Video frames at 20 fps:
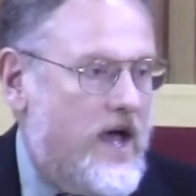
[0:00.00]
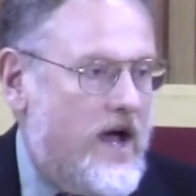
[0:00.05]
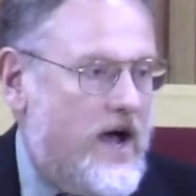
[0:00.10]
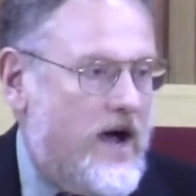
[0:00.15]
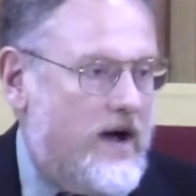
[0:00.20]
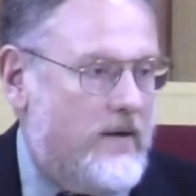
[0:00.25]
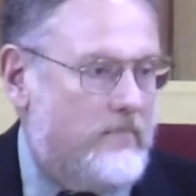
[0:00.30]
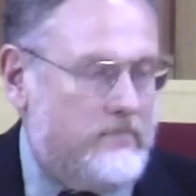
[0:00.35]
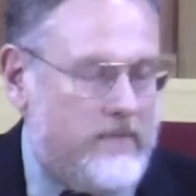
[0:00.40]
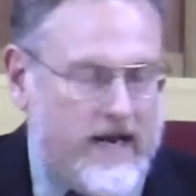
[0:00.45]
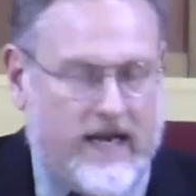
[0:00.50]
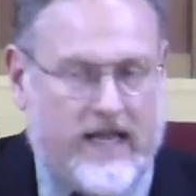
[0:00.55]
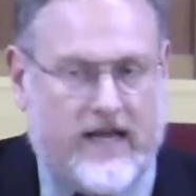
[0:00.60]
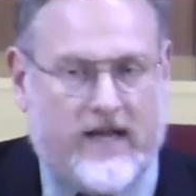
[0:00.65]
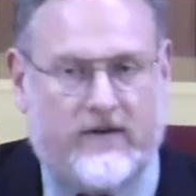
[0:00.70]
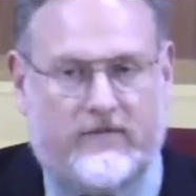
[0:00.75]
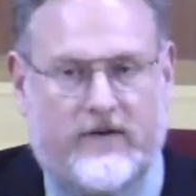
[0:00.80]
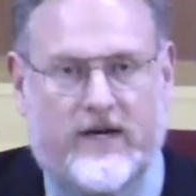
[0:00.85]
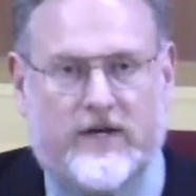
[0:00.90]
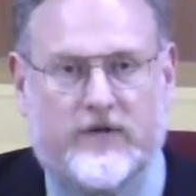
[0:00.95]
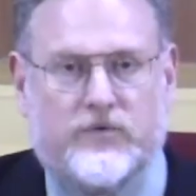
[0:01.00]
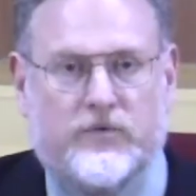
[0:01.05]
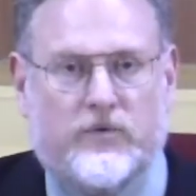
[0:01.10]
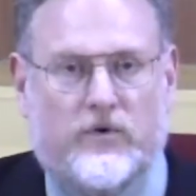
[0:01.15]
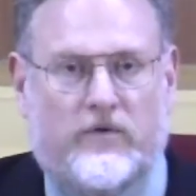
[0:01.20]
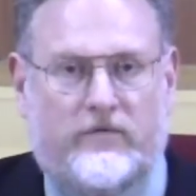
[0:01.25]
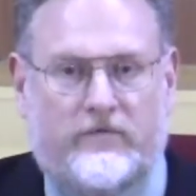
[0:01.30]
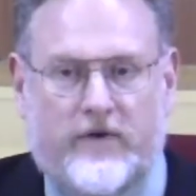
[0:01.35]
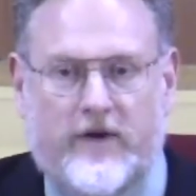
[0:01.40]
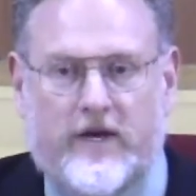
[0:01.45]
Uh, many of us
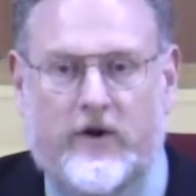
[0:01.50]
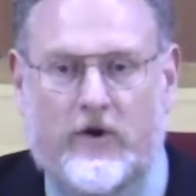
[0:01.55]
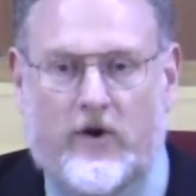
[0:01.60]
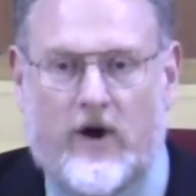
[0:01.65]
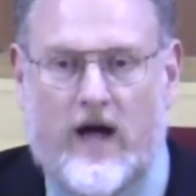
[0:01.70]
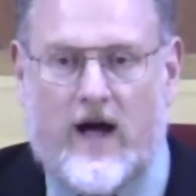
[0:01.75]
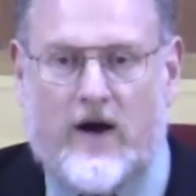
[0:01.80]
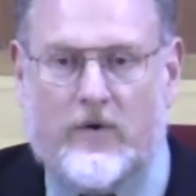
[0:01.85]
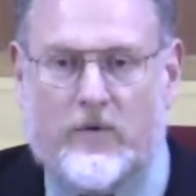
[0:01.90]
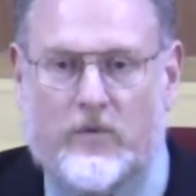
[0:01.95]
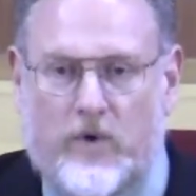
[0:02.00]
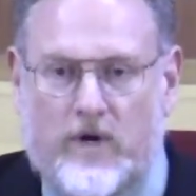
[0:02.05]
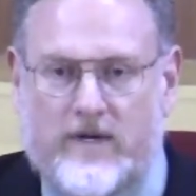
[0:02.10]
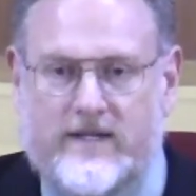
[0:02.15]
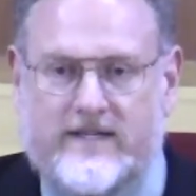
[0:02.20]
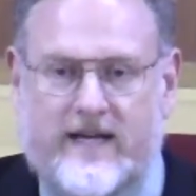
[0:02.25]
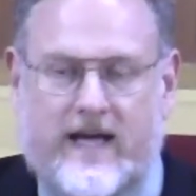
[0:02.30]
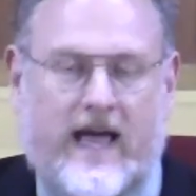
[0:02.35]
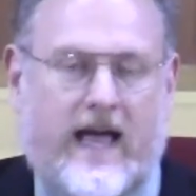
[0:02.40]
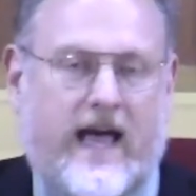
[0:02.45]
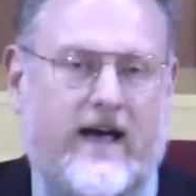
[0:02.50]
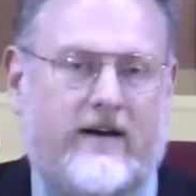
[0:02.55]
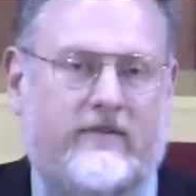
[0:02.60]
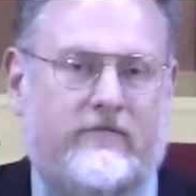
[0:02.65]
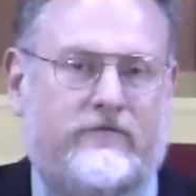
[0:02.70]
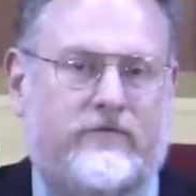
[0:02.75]
will figure out what to have